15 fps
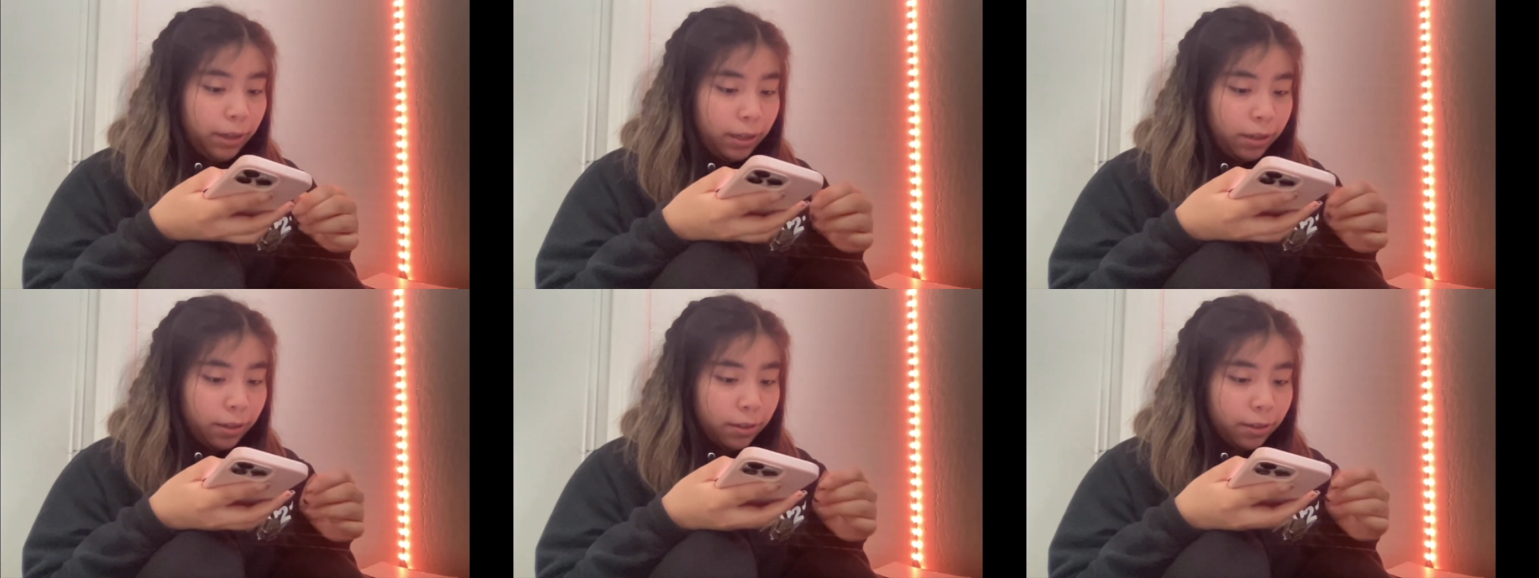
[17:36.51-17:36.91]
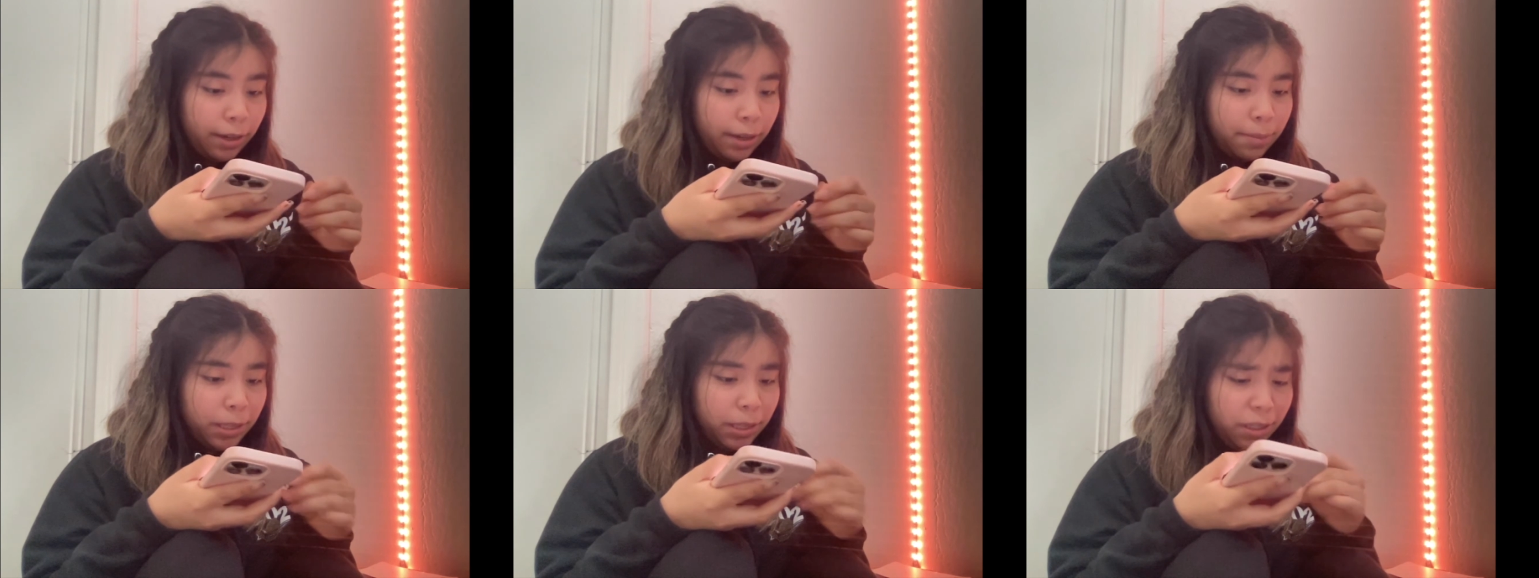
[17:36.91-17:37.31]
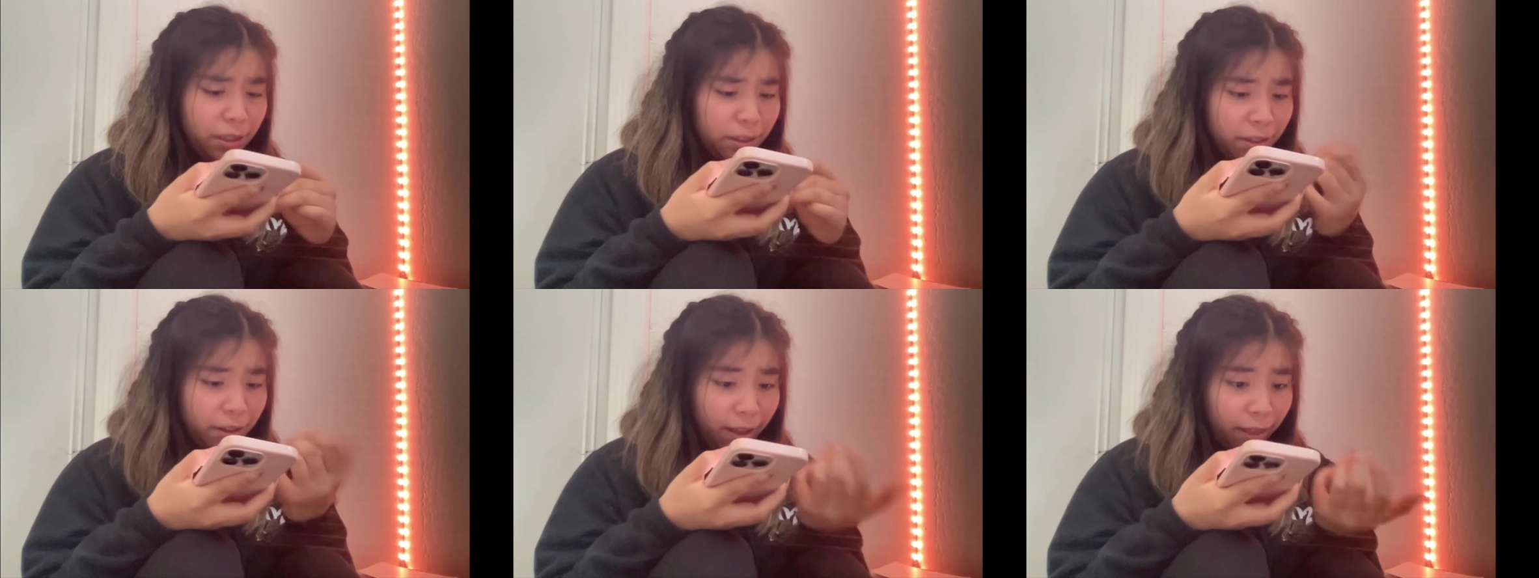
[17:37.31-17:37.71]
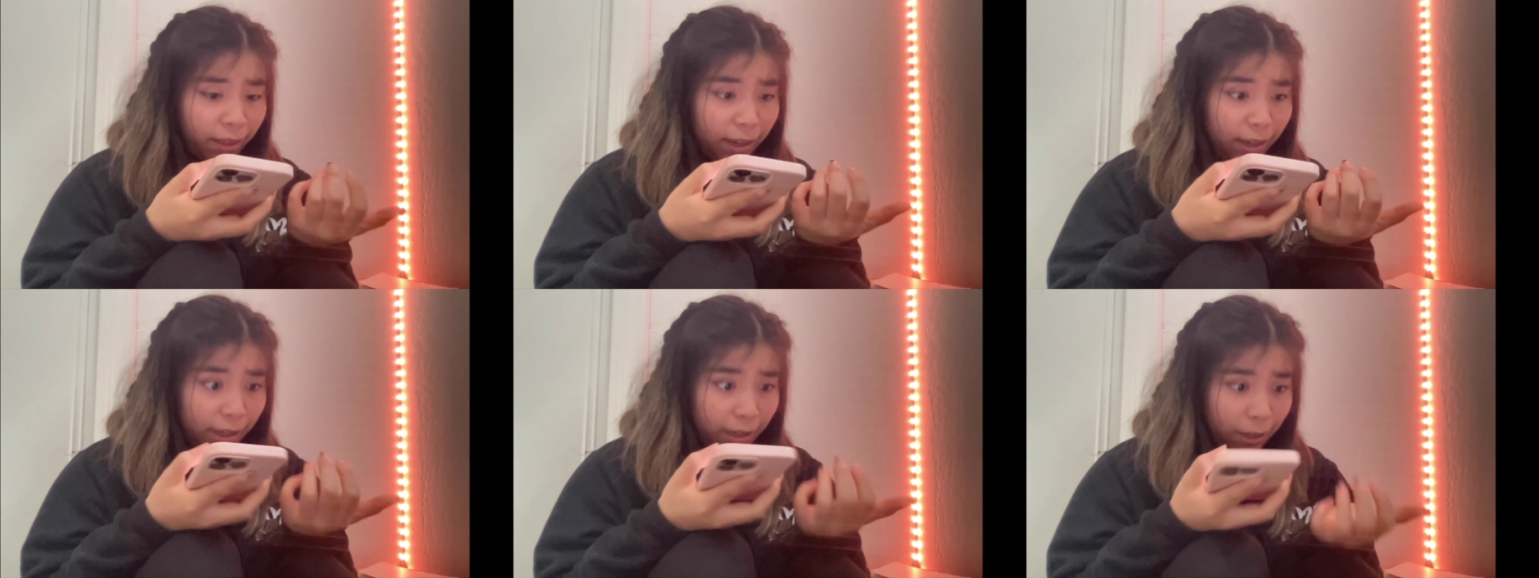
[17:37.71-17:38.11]
like Hunger Games is there's
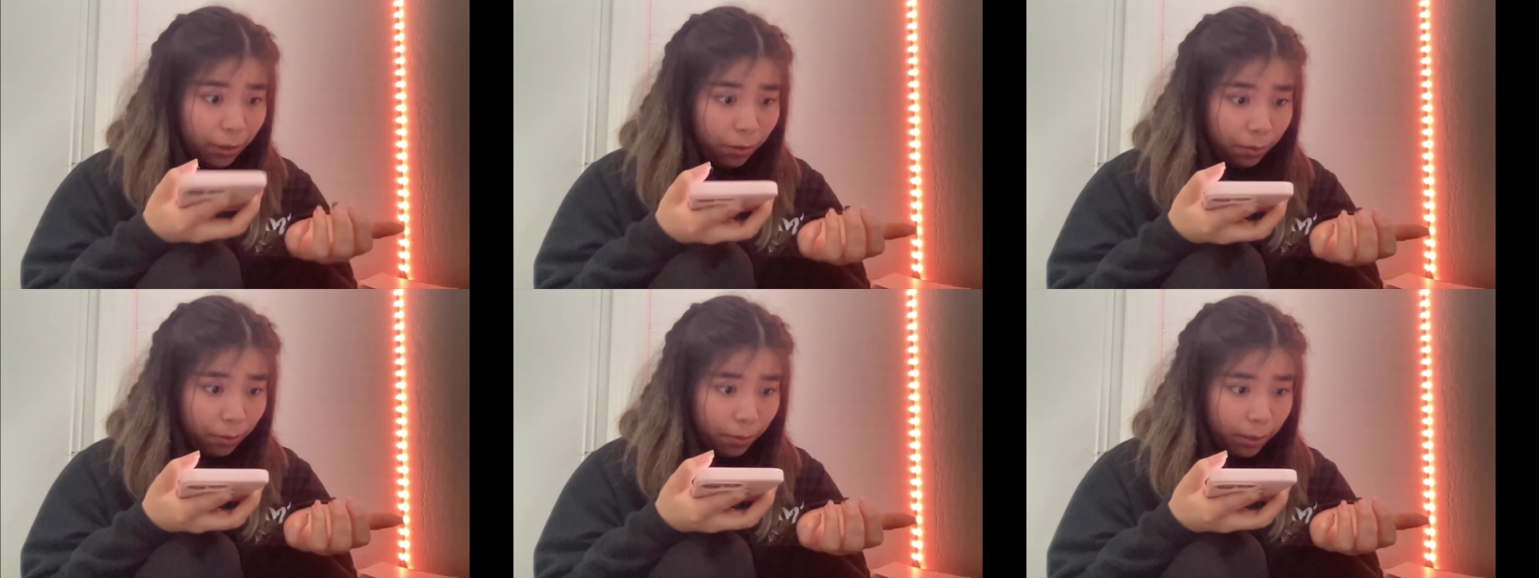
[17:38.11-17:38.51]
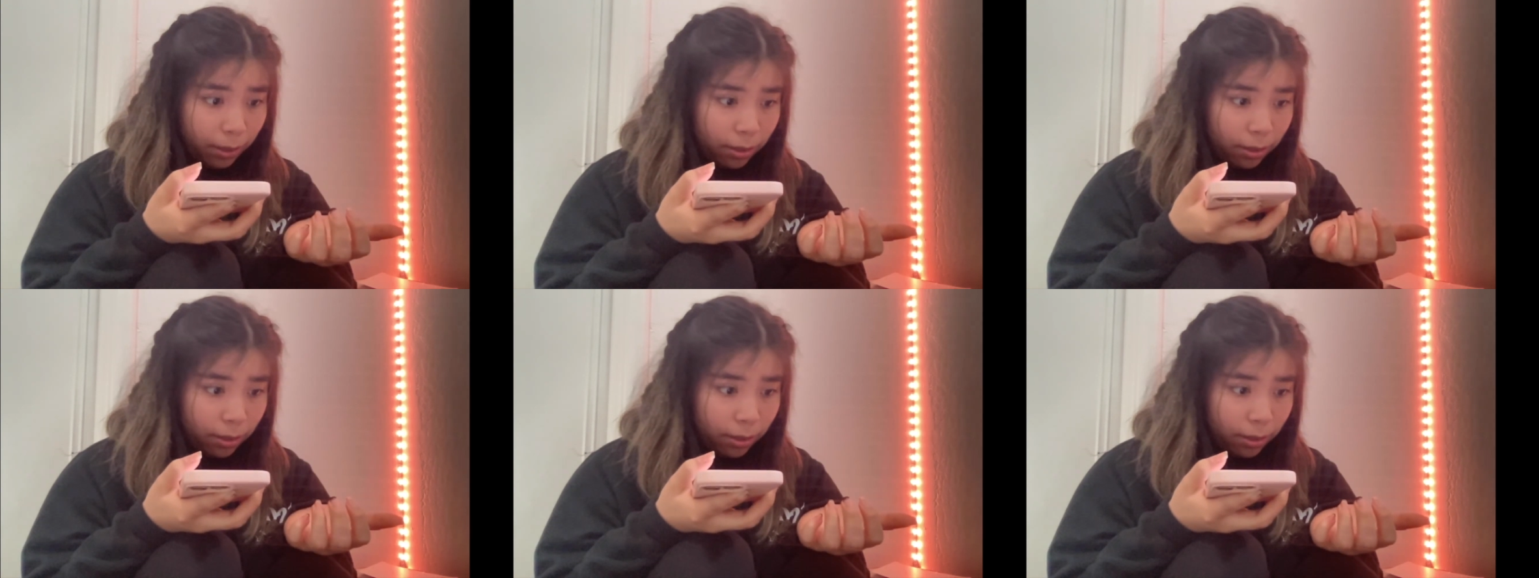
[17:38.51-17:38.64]
nothing new.